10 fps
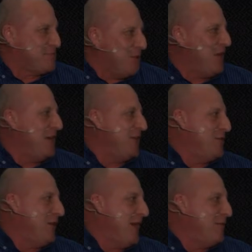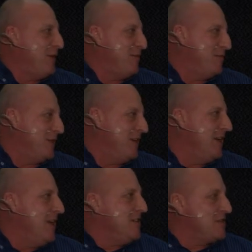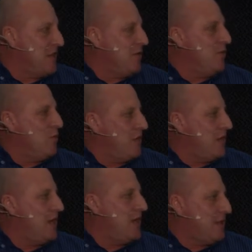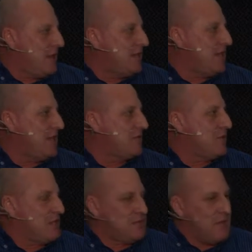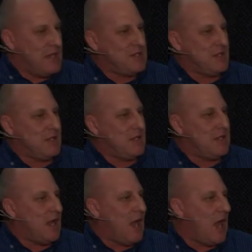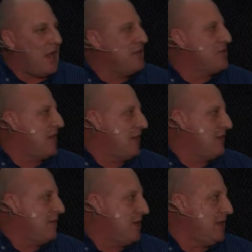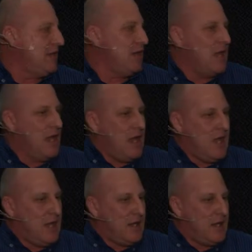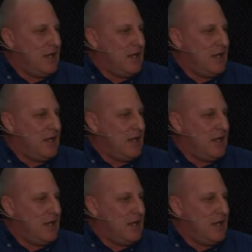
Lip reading: from Swartland discusses wood and aluminium windows and doors, their benefits, energy efficiencies, and maintenance.